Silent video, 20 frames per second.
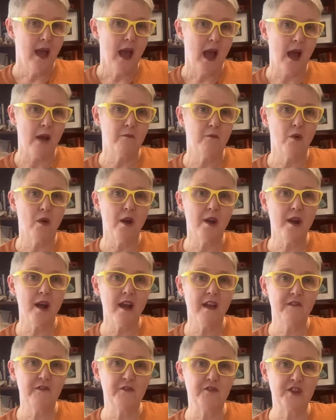And what
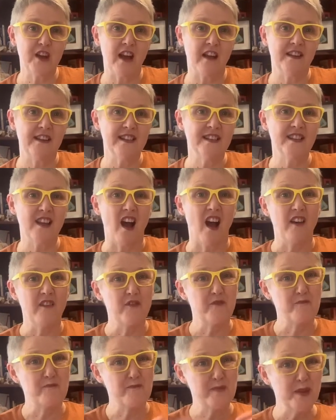I've done is I've
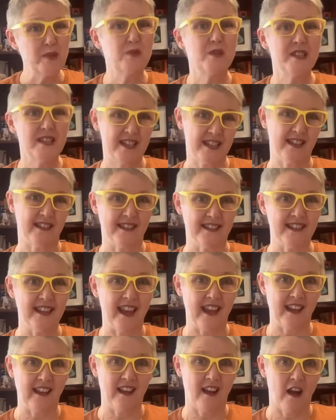built it to think.